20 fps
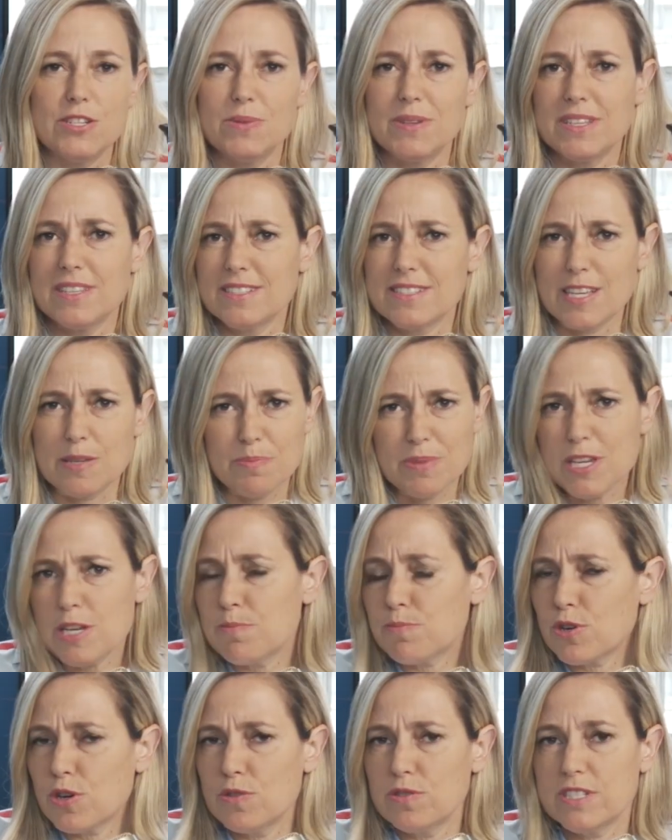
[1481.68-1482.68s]
things like pea
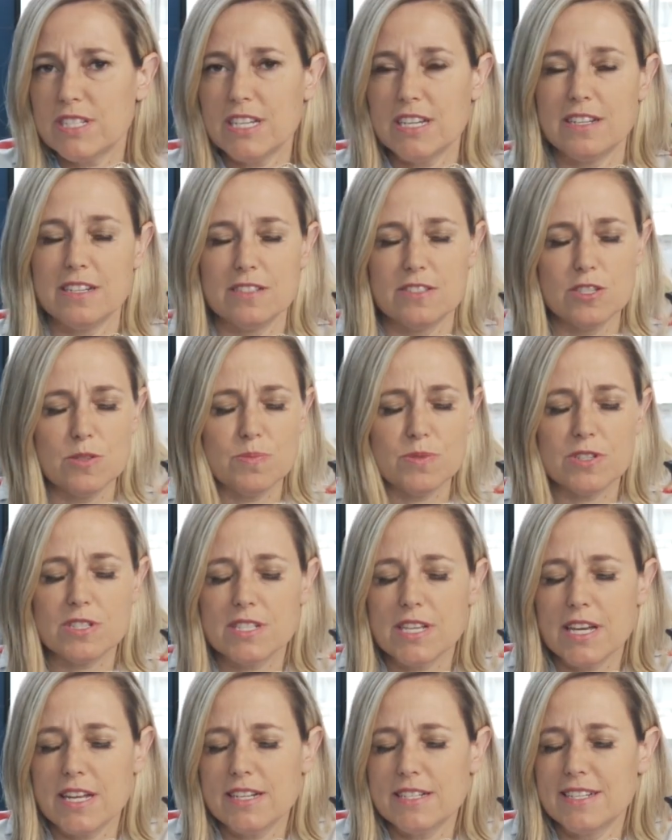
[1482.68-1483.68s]
protein, and super
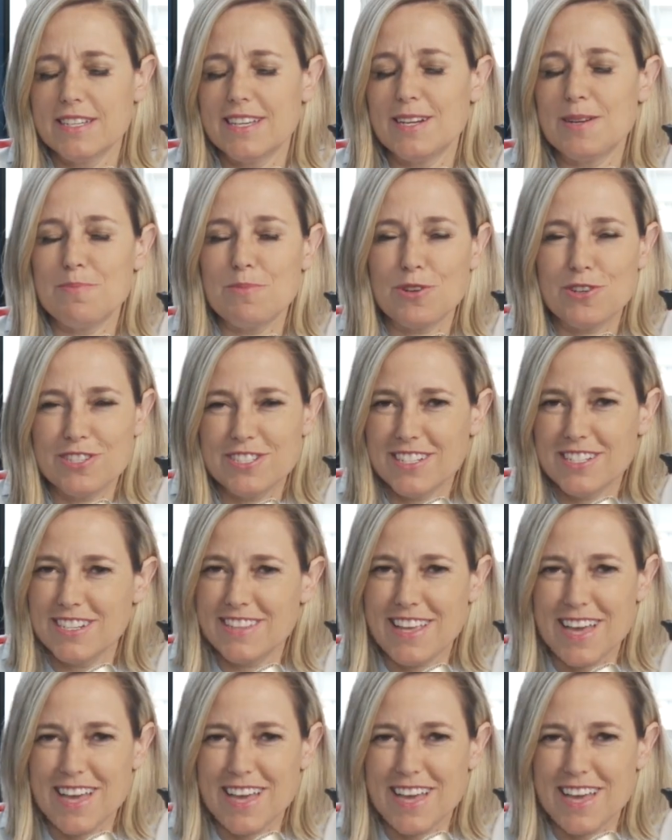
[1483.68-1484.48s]
excited to get immersed in that